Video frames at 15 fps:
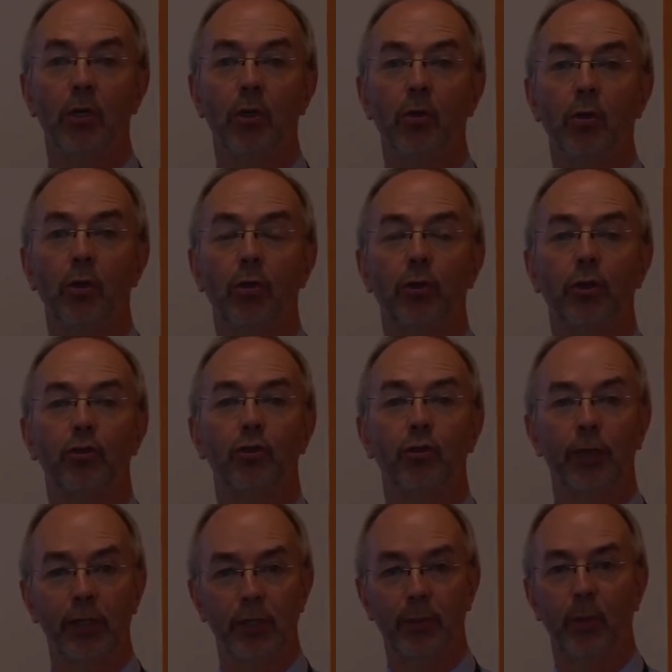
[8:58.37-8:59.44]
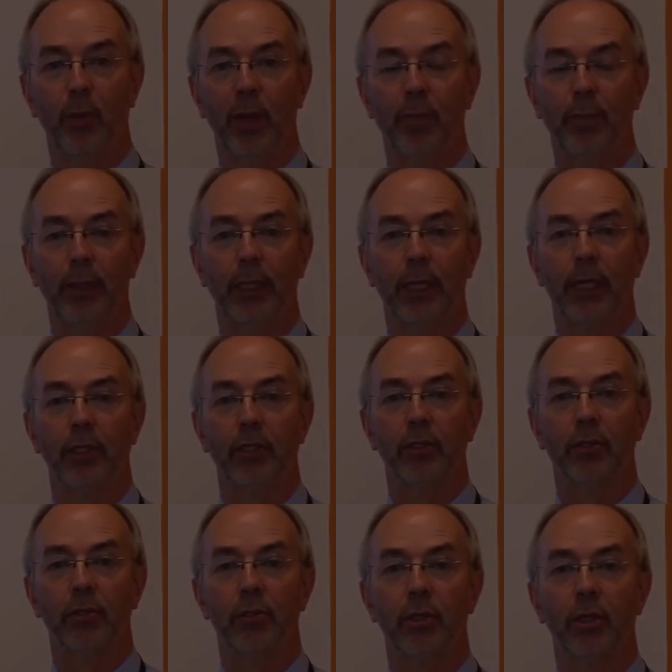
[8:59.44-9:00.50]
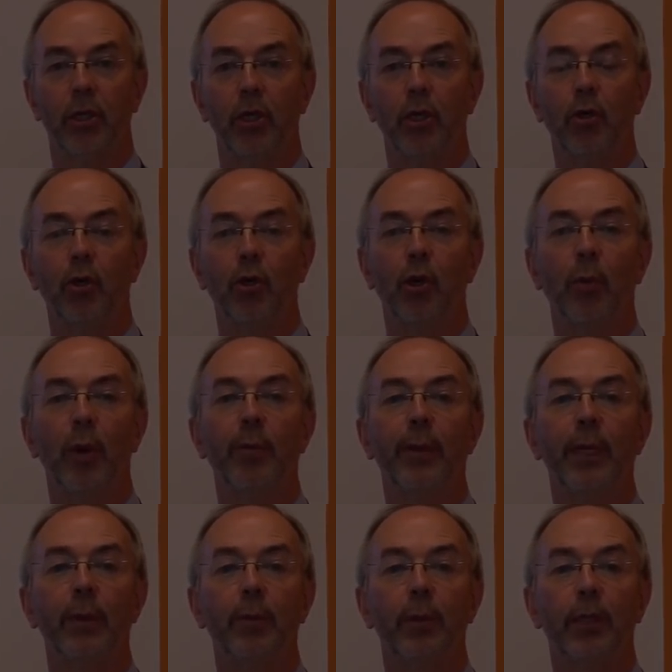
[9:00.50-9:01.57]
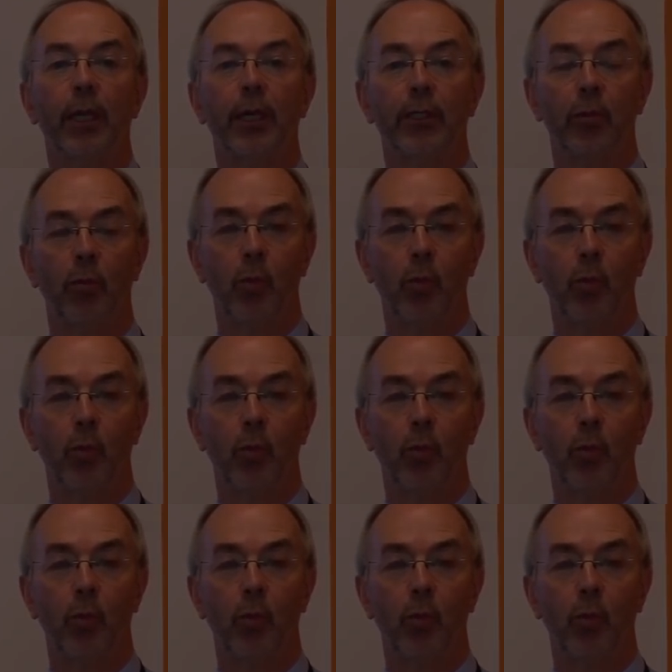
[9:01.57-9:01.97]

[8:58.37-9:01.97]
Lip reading: you look at the transport implications, you look at where people are going to